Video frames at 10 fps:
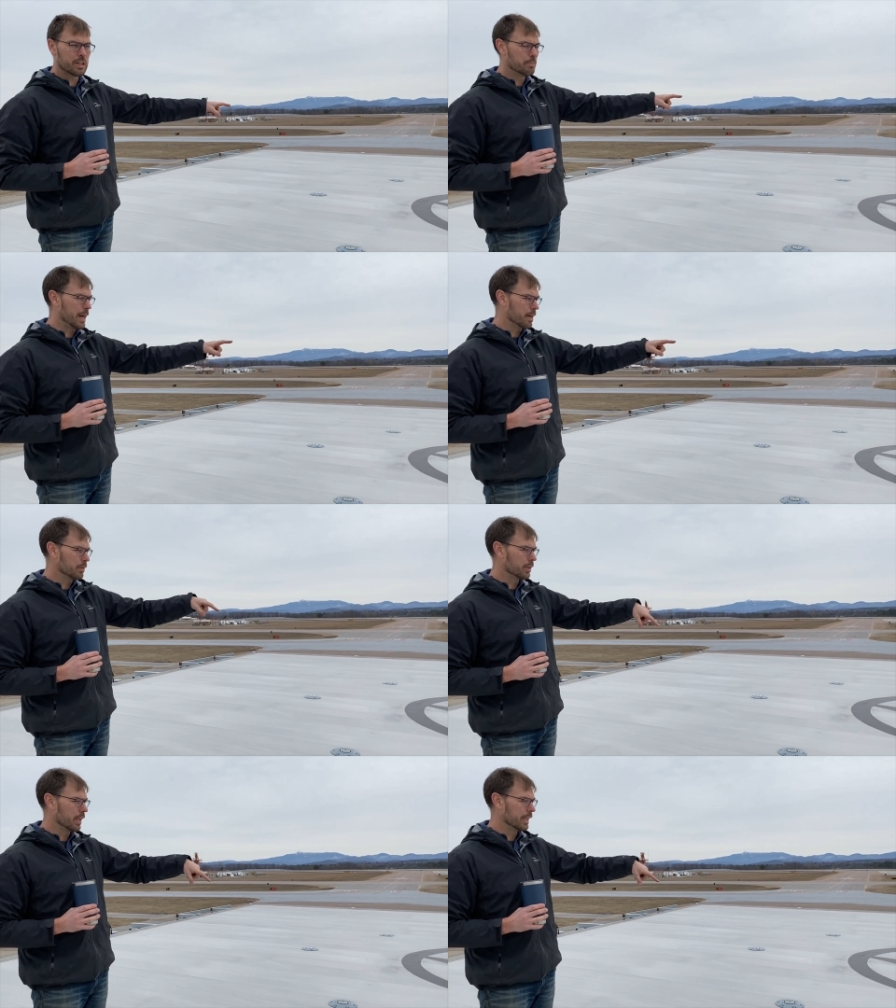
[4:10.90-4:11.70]

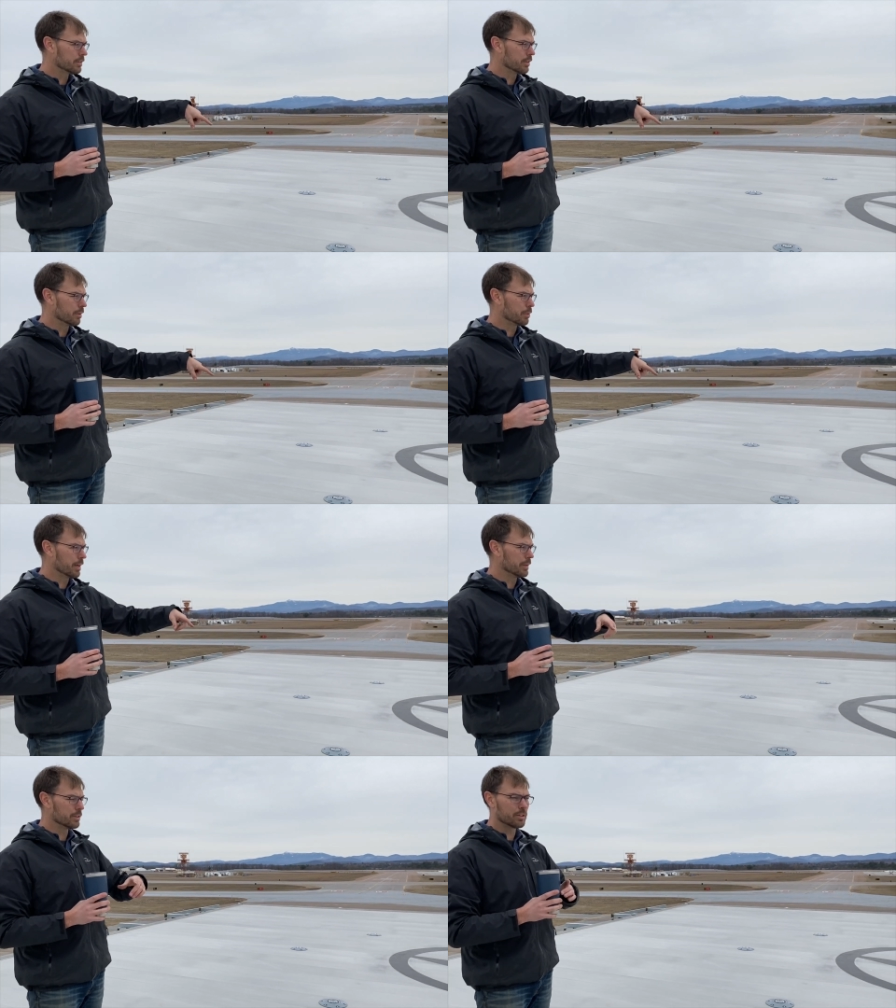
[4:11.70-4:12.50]
compatible lights on the
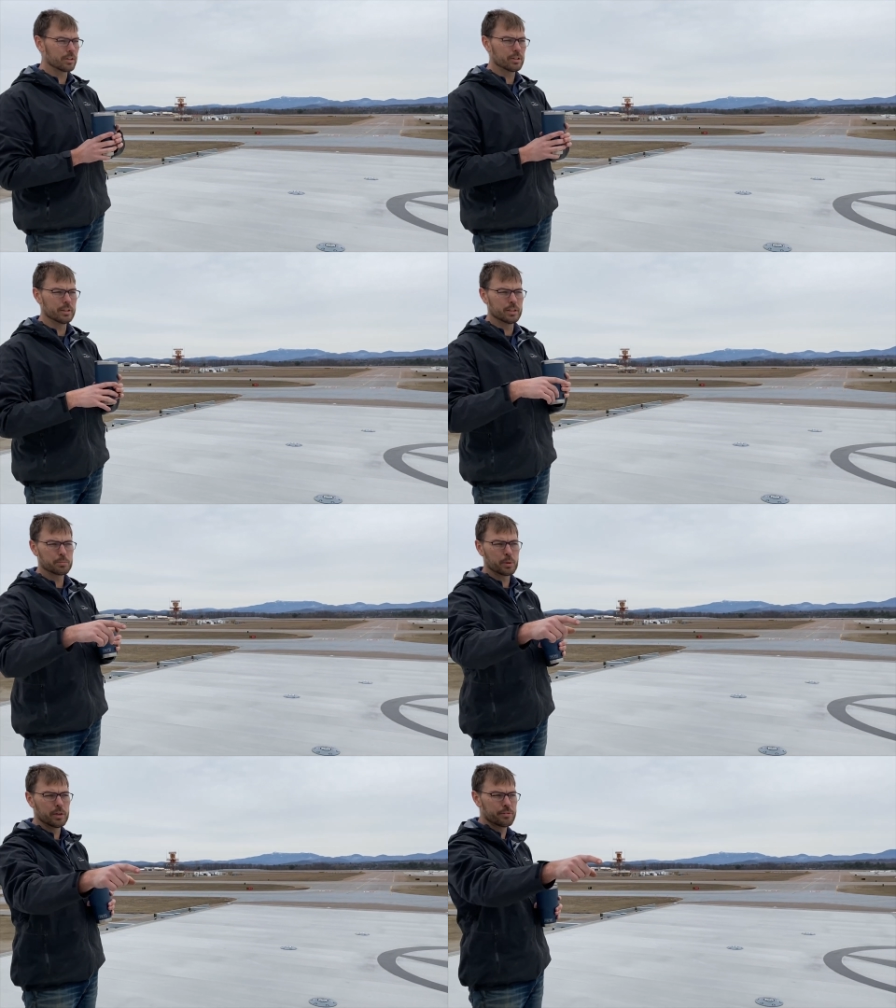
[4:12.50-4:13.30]
primary circle and there's
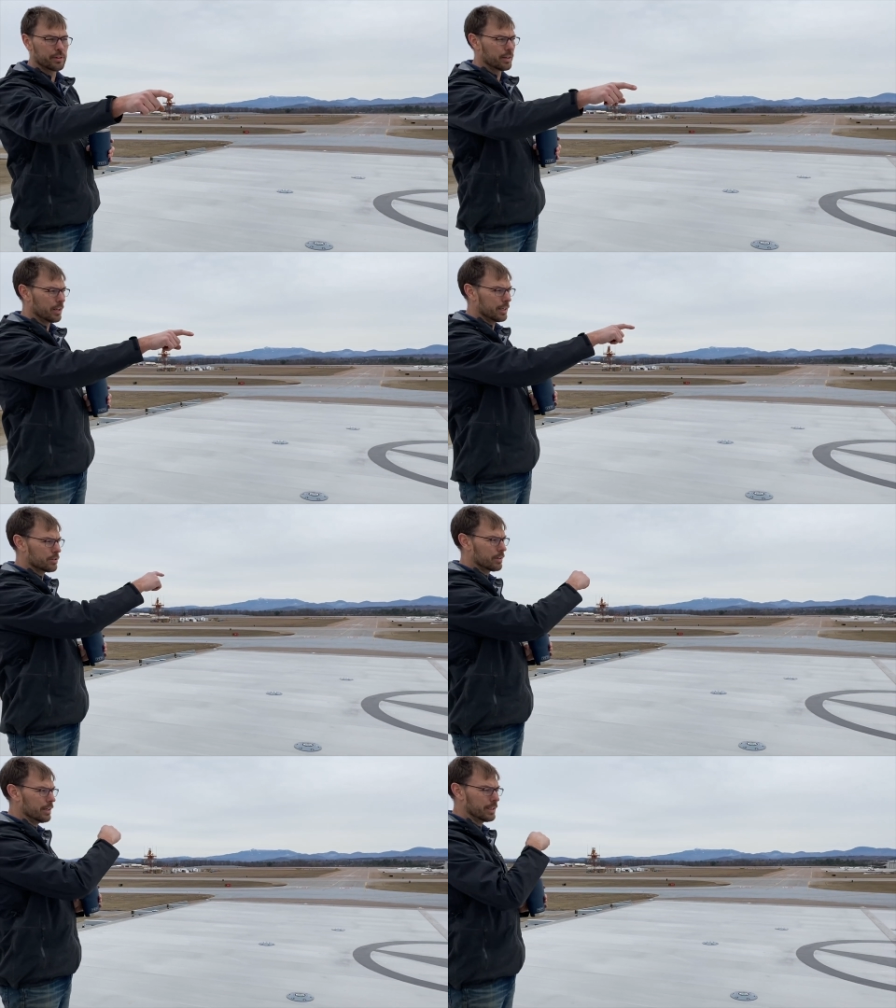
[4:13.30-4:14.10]
periphery
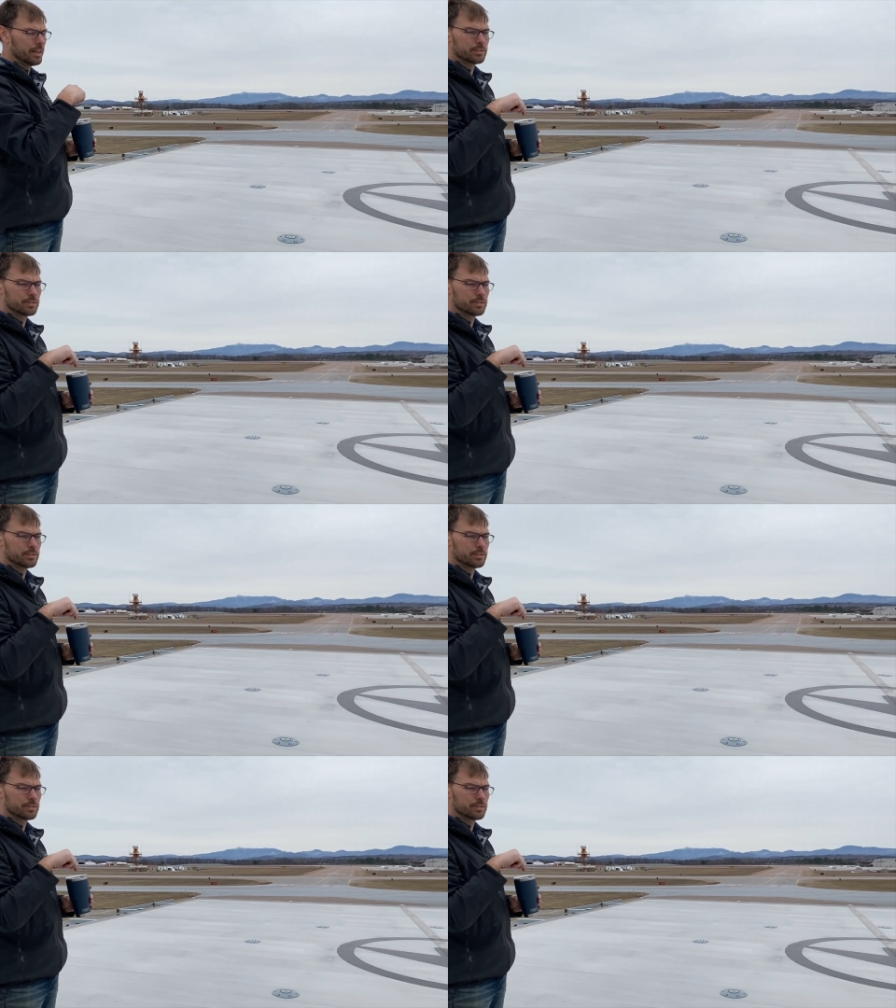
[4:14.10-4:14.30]
lights around the